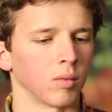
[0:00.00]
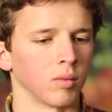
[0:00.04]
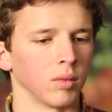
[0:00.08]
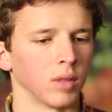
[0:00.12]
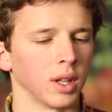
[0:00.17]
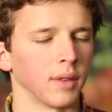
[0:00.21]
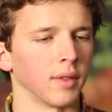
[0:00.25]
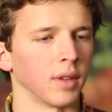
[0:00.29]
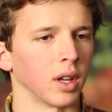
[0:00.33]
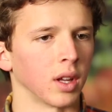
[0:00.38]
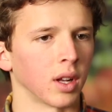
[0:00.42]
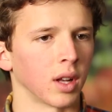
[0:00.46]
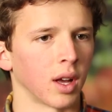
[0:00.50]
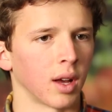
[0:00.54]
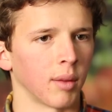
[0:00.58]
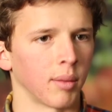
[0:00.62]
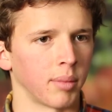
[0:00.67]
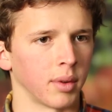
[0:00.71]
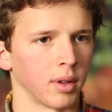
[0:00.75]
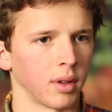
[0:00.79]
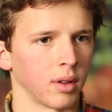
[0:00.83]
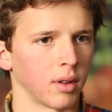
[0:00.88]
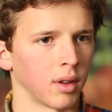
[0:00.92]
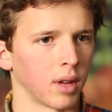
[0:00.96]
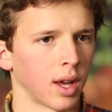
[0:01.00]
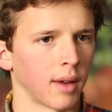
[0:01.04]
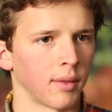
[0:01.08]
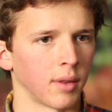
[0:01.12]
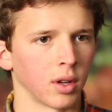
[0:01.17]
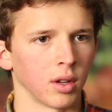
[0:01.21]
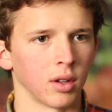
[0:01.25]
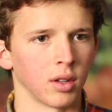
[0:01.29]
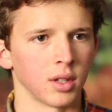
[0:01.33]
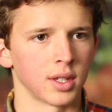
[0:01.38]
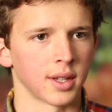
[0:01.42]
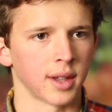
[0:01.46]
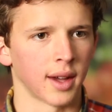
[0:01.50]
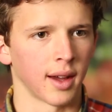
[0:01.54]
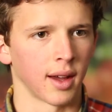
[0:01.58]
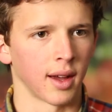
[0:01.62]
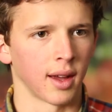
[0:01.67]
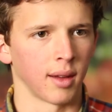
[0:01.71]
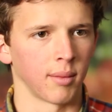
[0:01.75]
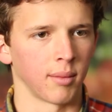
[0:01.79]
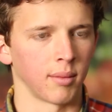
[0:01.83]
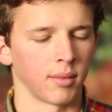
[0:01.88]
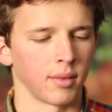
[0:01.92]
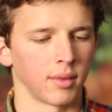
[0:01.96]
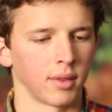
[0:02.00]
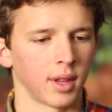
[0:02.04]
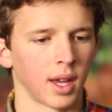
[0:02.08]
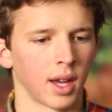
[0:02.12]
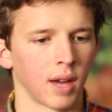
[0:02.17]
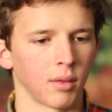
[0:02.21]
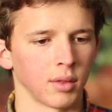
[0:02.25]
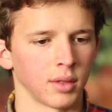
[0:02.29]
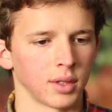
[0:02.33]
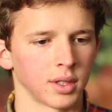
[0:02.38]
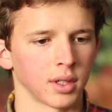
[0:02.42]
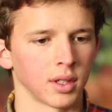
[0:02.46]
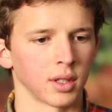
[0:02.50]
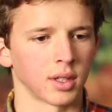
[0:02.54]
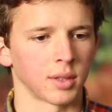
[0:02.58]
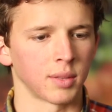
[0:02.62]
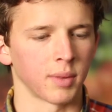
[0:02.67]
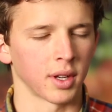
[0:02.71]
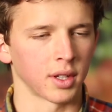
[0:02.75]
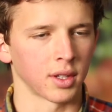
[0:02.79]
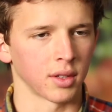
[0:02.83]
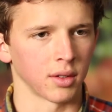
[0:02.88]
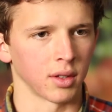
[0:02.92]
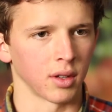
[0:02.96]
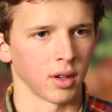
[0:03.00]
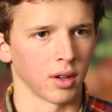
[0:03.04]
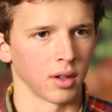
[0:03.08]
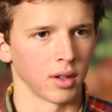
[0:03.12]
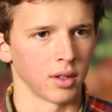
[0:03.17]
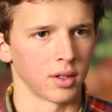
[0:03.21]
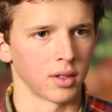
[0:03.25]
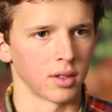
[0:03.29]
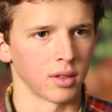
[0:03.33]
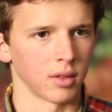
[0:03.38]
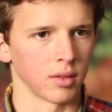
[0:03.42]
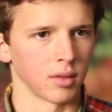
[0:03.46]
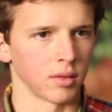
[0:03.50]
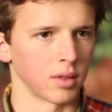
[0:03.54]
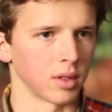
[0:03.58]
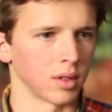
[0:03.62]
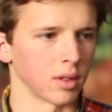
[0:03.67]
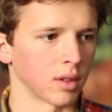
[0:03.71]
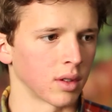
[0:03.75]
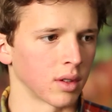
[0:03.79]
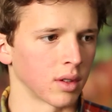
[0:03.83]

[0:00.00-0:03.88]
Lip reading: living it up and having a good time. That was especially hard to